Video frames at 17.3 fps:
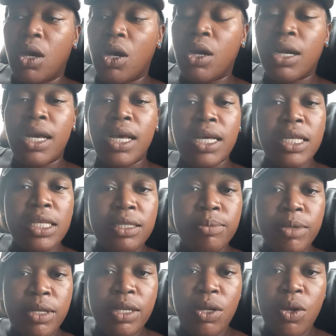her
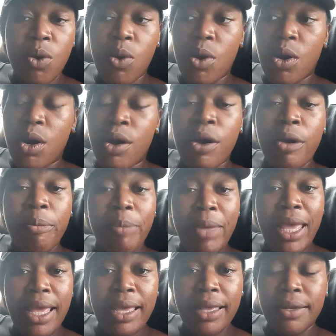husband or her
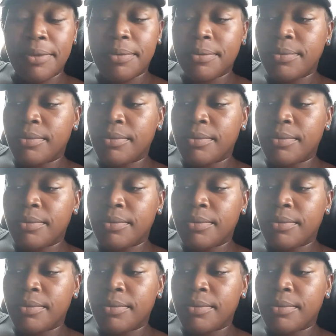man.